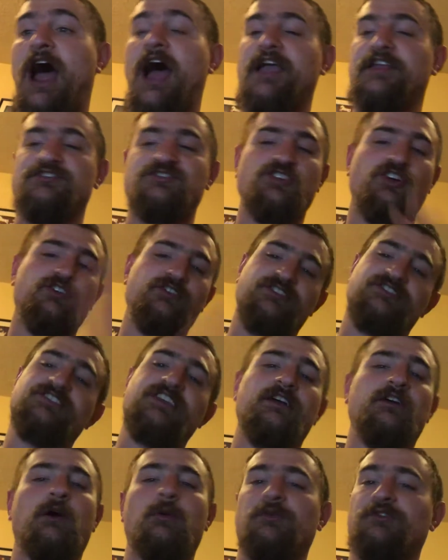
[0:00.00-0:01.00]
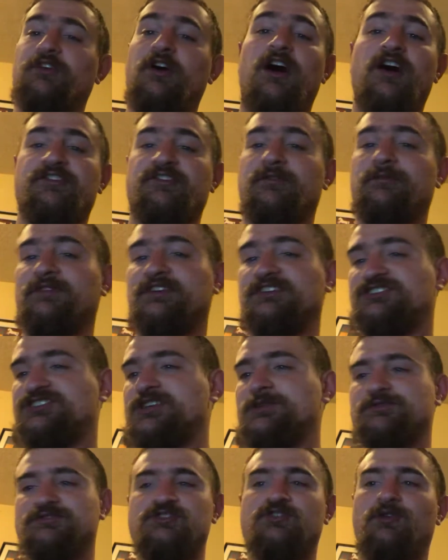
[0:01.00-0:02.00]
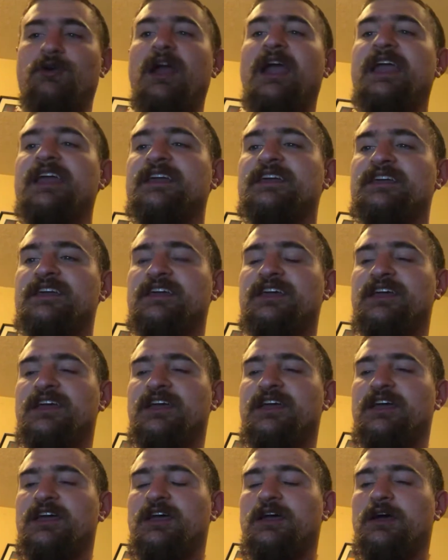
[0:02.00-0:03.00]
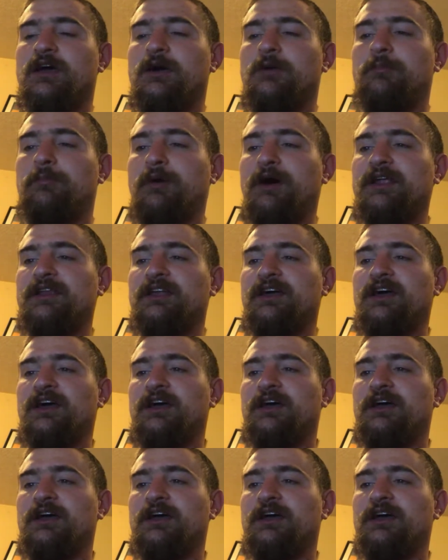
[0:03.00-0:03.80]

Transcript: Charlize Theron was awesome. Like she was great. But